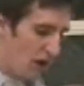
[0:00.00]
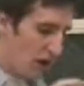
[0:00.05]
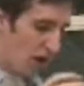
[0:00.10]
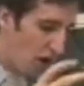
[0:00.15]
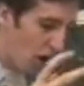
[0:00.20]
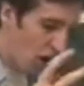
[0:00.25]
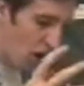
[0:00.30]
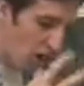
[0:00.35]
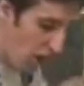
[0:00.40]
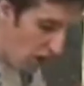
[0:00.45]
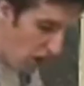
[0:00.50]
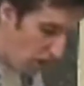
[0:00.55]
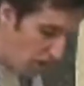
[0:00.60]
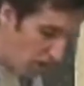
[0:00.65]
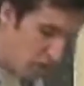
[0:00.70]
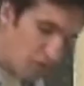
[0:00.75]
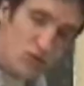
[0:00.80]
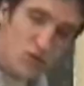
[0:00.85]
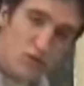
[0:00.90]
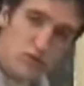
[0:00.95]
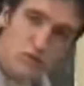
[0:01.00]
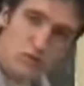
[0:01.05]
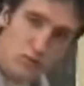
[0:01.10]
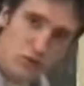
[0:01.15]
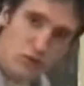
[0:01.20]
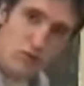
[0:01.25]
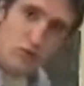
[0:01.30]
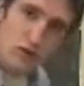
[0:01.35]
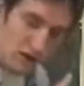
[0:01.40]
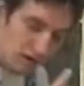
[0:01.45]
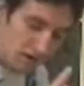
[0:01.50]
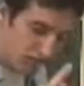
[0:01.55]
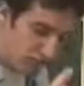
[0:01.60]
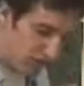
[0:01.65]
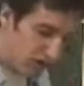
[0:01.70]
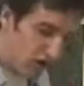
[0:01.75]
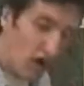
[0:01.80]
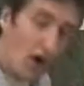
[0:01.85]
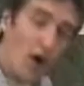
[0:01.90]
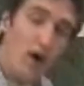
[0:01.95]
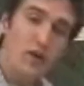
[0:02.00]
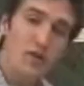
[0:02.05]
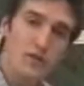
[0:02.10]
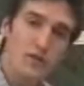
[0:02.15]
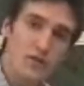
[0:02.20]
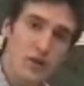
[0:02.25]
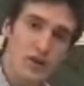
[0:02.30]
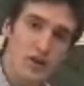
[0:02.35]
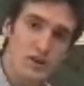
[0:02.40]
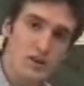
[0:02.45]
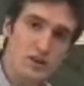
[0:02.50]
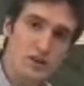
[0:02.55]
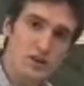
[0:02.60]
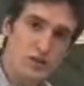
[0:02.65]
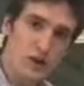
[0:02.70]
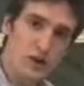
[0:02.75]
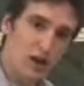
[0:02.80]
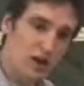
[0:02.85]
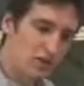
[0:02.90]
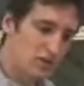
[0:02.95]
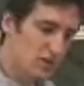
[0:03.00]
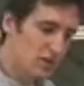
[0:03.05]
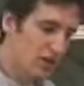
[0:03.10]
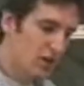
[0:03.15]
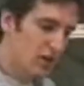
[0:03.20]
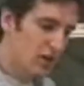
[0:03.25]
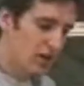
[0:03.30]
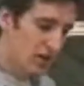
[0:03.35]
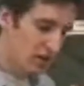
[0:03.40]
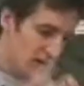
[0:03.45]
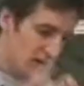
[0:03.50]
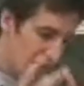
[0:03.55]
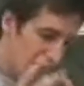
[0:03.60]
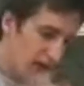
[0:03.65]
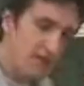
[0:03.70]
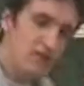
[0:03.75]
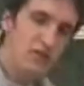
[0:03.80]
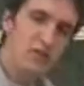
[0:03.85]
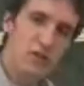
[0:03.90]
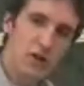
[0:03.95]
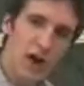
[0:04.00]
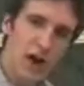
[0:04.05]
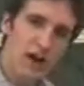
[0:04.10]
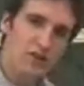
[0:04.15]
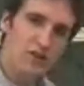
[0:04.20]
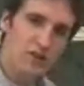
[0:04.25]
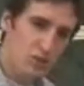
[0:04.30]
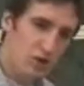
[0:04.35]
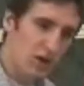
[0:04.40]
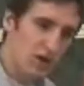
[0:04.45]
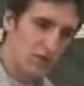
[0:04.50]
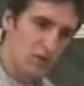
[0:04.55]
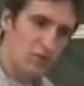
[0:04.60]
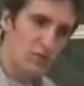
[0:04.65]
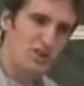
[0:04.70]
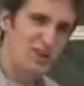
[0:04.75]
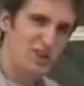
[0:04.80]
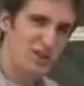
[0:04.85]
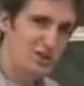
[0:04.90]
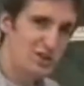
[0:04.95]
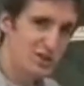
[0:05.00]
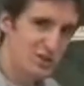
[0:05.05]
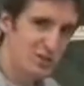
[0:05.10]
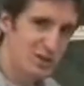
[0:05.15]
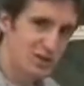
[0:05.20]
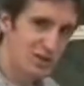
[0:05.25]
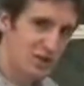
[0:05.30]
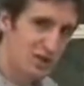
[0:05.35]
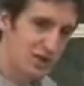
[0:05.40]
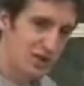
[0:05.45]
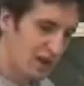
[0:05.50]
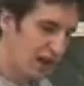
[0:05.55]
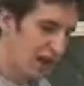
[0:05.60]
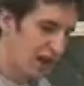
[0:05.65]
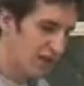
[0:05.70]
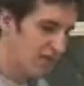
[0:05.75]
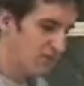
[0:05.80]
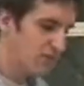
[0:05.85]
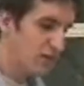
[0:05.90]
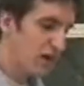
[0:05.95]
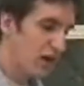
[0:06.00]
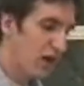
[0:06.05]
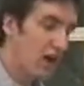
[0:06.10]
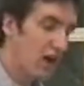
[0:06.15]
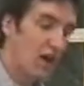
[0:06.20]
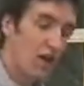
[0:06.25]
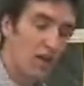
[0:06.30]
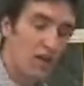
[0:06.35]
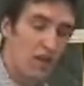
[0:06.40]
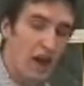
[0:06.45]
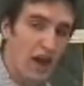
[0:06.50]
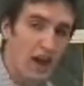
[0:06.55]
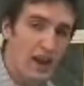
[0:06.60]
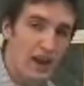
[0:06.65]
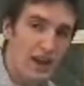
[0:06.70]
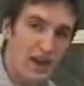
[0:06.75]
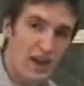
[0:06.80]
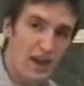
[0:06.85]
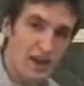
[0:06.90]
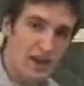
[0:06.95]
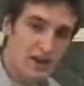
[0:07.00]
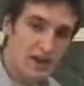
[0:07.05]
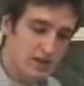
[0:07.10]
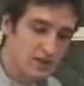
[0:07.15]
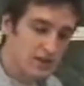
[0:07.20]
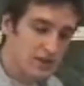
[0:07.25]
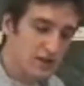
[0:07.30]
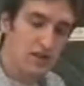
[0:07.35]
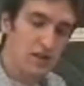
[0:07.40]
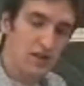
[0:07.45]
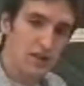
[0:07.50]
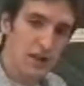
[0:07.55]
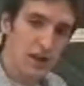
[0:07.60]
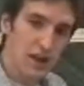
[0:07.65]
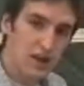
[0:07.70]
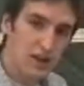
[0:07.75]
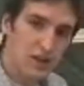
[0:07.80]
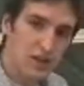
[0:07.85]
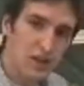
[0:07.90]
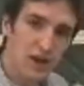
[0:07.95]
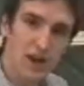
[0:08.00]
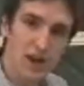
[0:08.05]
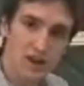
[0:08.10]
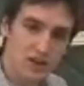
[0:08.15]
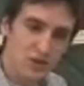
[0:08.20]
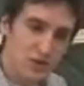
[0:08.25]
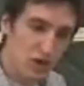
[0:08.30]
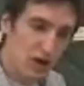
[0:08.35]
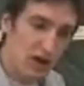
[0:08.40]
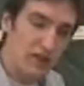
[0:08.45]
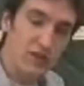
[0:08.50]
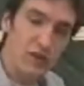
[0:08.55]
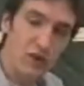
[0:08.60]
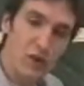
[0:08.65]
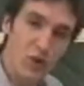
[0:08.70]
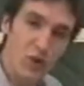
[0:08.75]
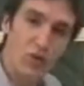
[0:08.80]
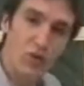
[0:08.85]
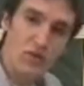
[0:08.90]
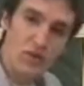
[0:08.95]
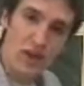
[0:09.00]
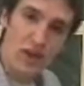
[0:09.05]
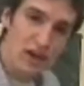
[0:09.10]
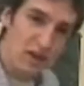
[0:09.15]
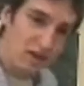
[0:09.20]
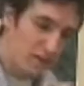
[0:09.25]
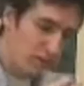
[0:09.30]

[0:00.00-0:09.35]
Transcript: All the movement of the cards falling to the ground takes their eyes away from what they should be looking at. That, and they thought you had the whole deck up